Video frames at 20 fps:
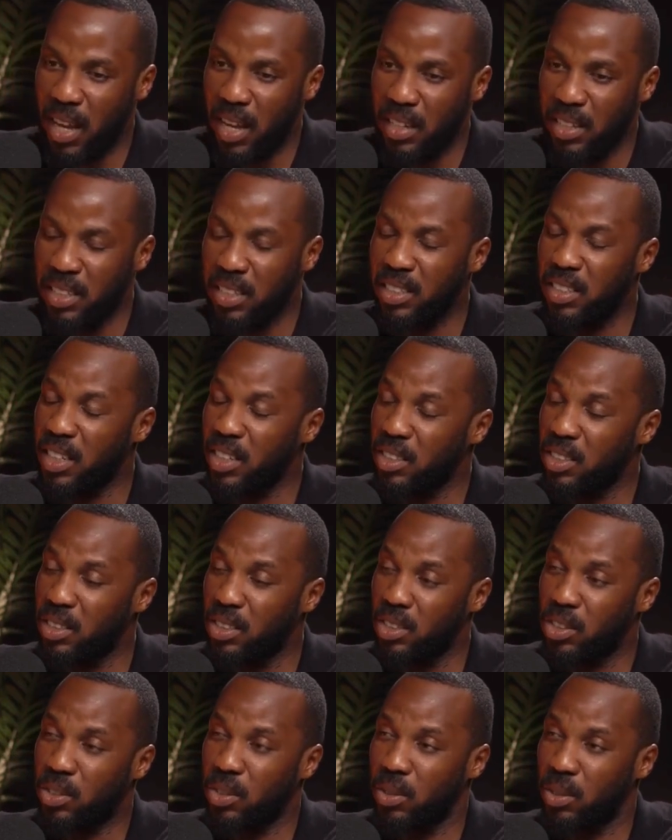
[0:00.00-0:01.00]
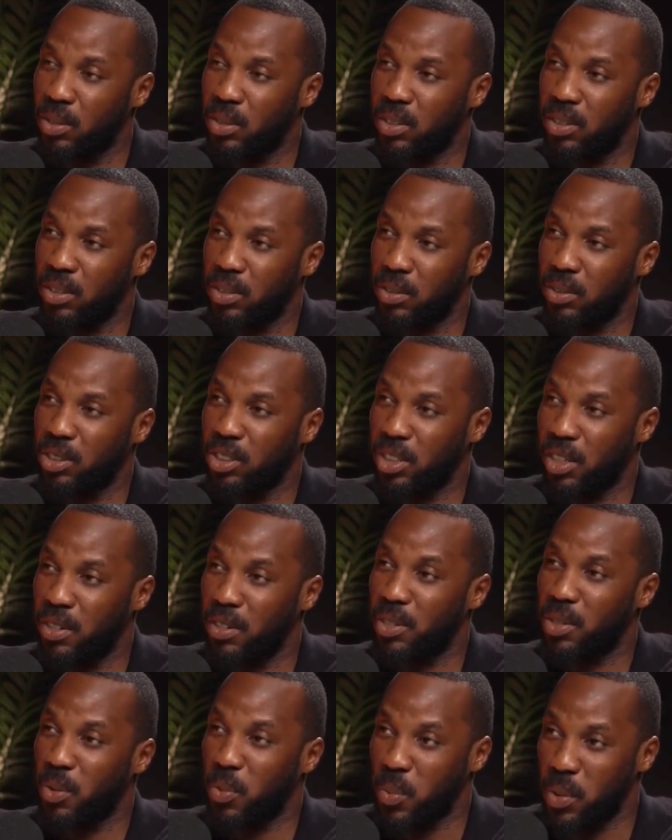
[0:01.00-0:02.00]
And this section is called,
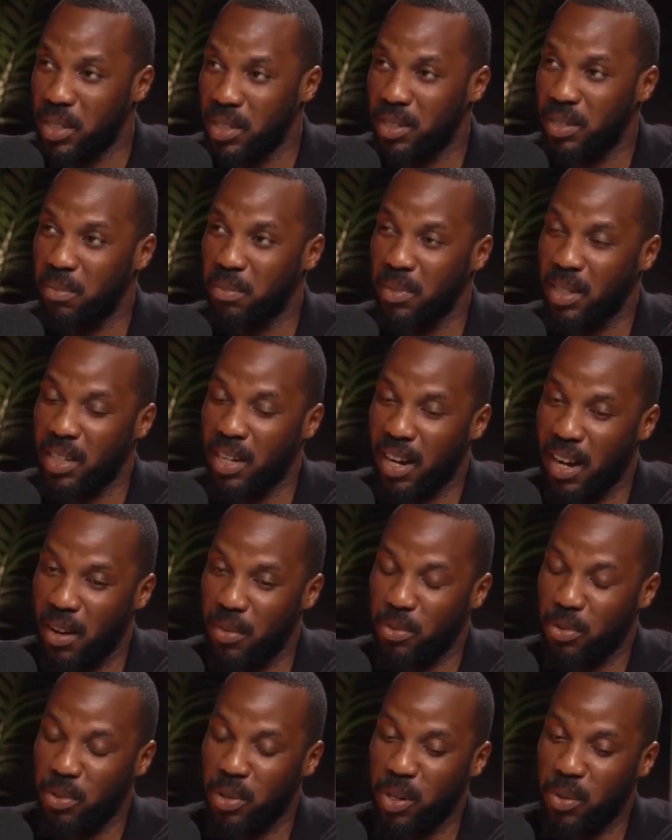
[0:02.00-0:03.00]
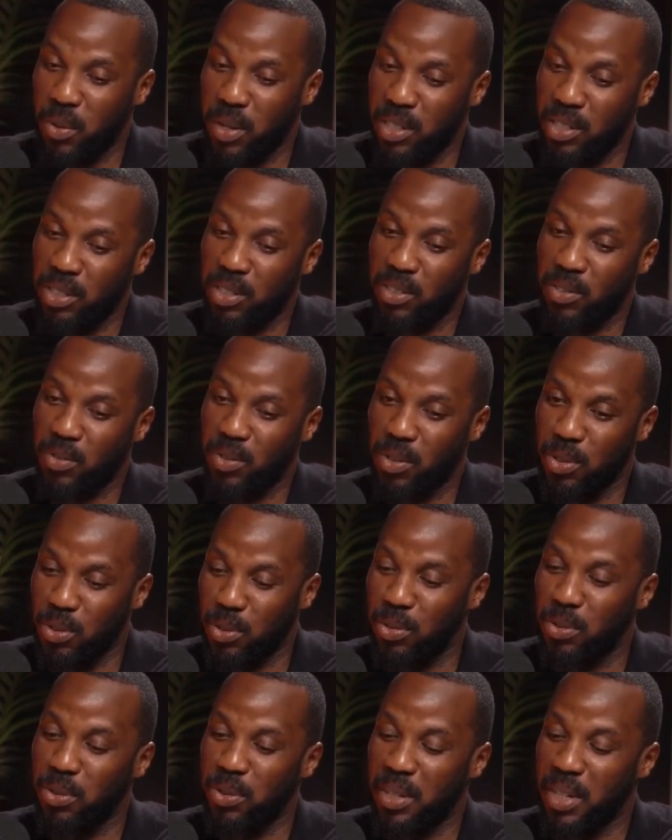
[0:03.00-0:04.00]
sharing your wisdom. And I have 3 questions for
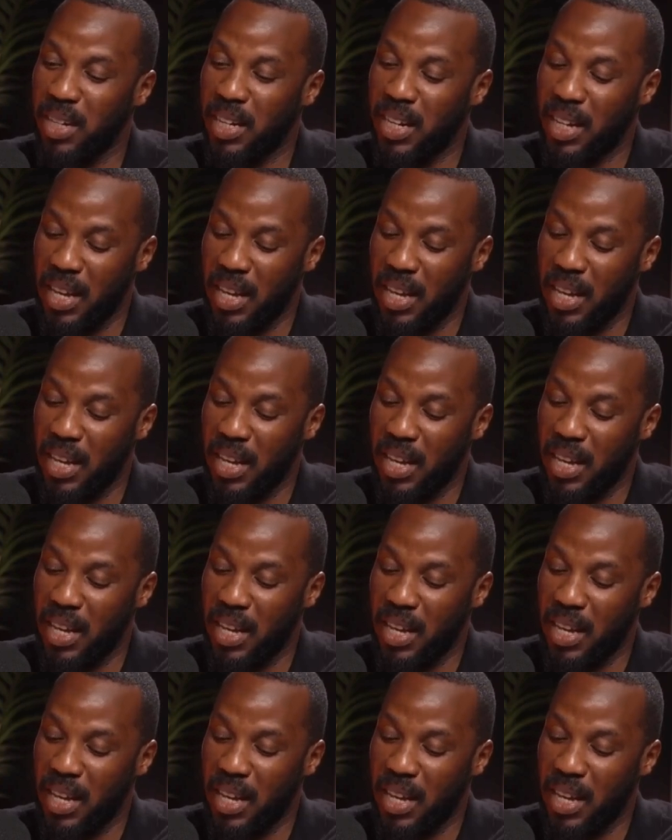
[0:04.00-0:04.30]
you.